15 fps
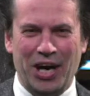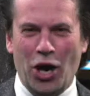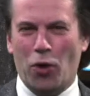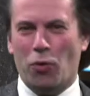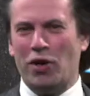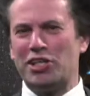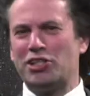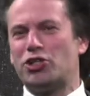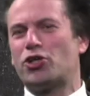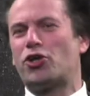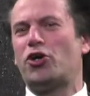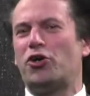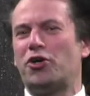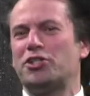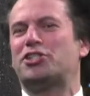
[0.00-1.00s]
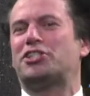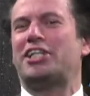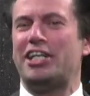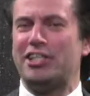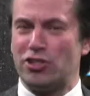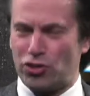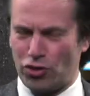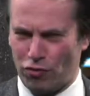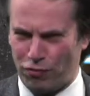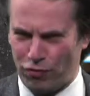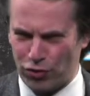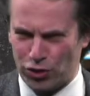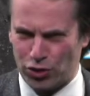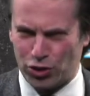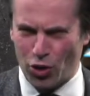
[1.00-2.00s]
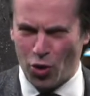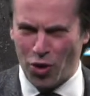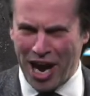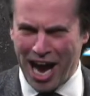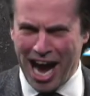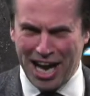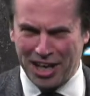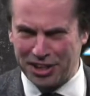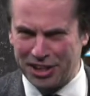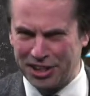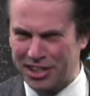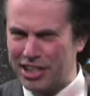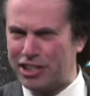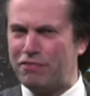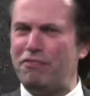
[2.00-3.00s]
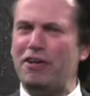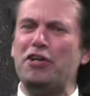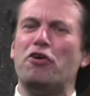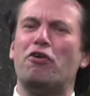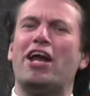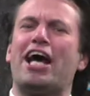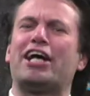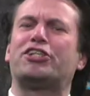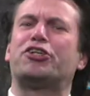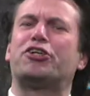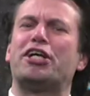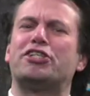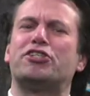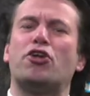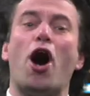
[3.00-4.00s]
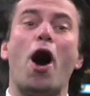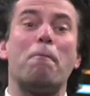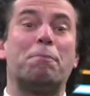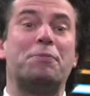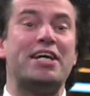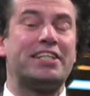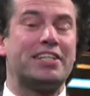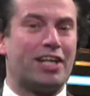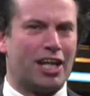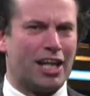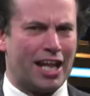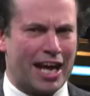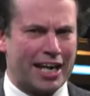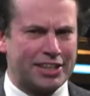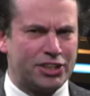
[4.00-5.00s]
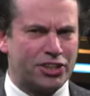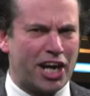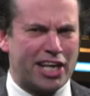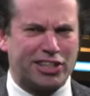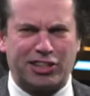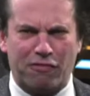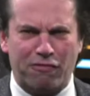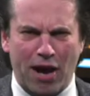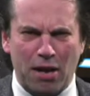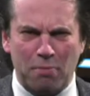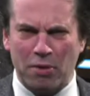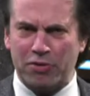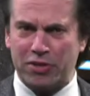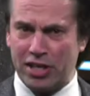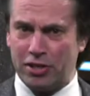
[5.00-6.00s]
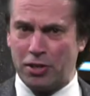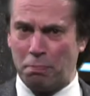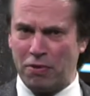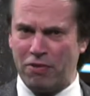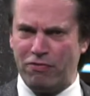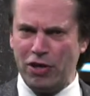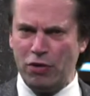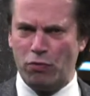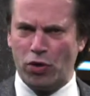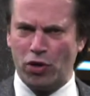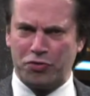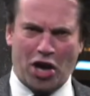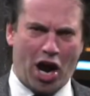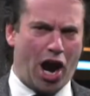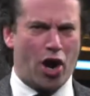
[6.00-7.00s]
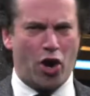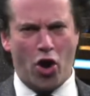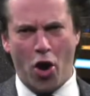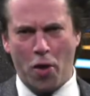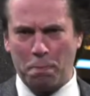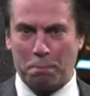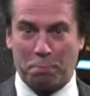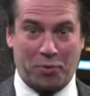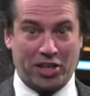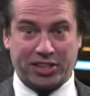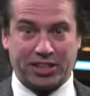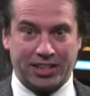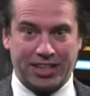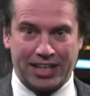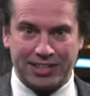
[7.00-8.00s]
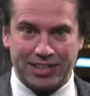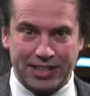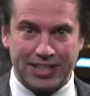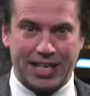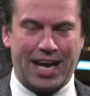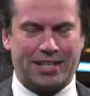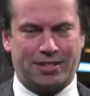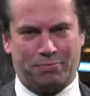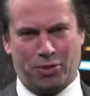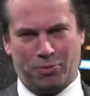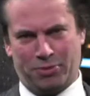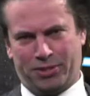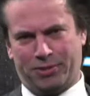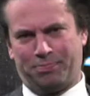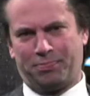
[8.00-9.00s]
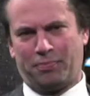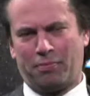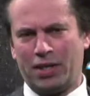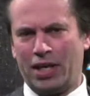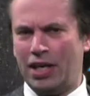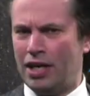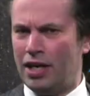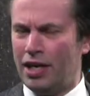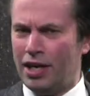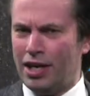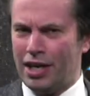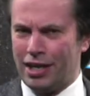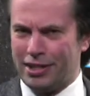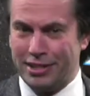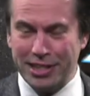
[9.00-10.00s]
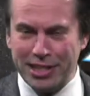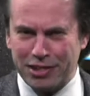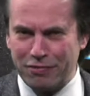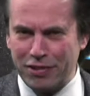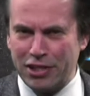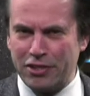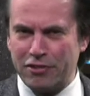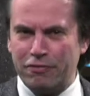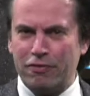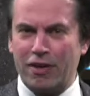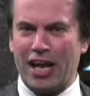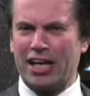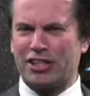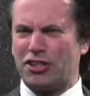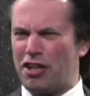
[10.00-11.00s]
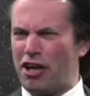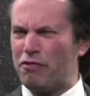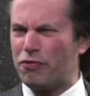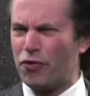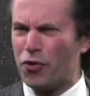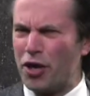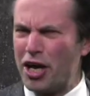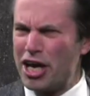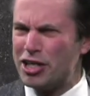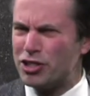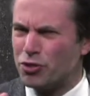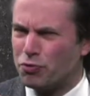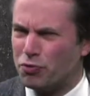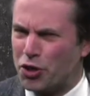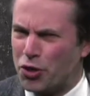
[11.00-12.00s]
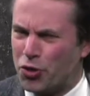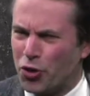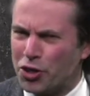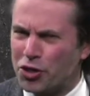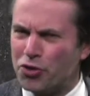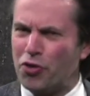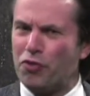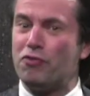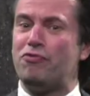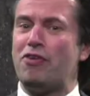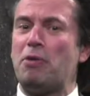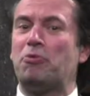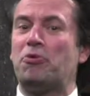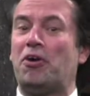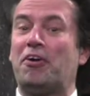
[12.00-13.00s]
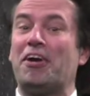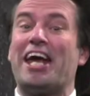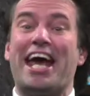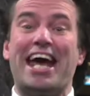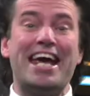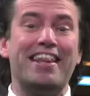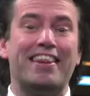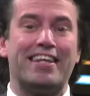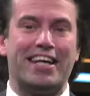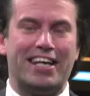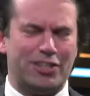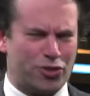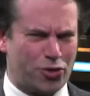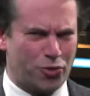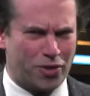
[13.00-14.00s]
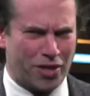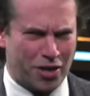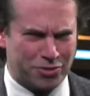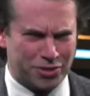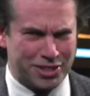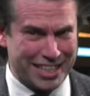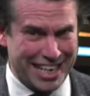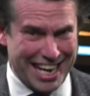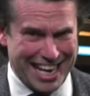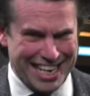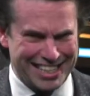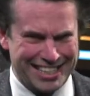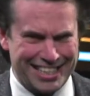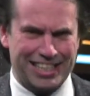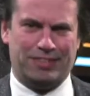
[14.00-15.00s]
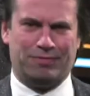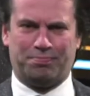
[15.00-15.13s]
What is the current status of solar energy? This video lecture is an updated lecture as developments in the PV world are unprecedented at the moment. This video lecture therefore is recorded on February 8th in 2018.